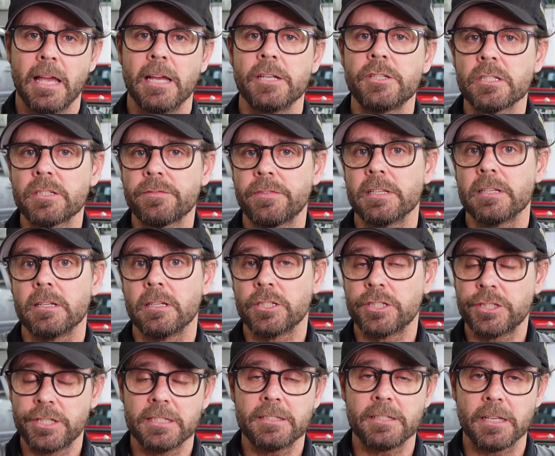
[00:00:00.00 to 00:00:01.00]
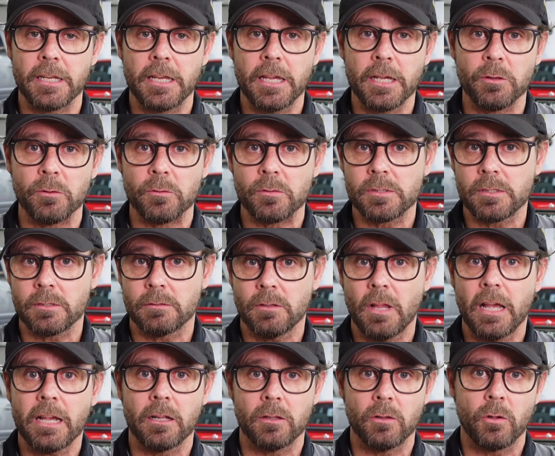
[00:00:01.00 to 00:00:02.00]
And just for shits and giggles,
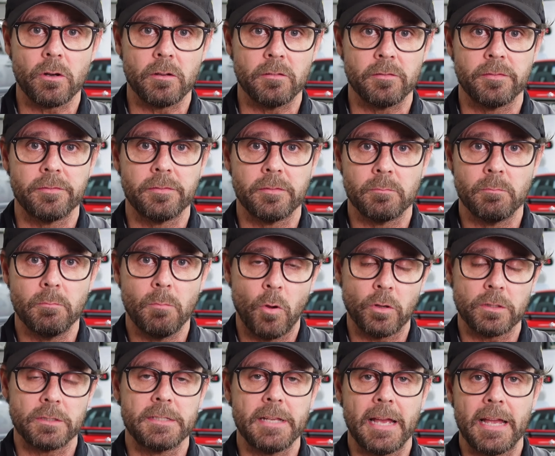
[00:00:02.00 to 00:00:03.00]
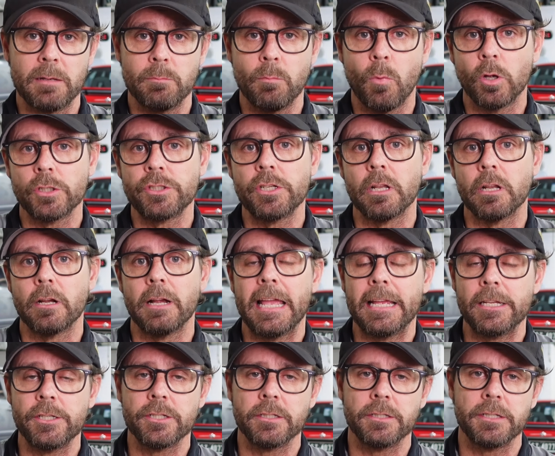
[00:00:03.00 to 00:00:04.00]
like a lot of modern day modular
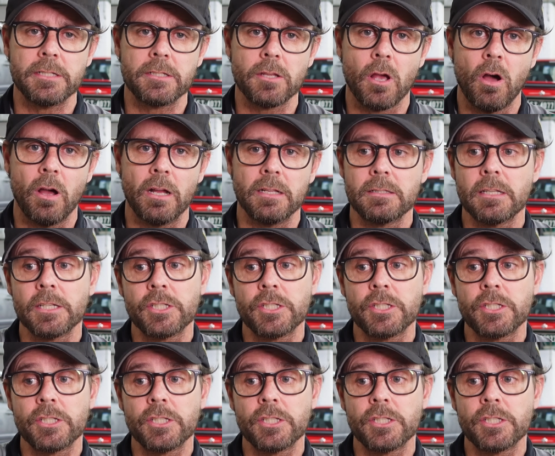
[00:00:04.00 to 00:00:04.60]
engine designs,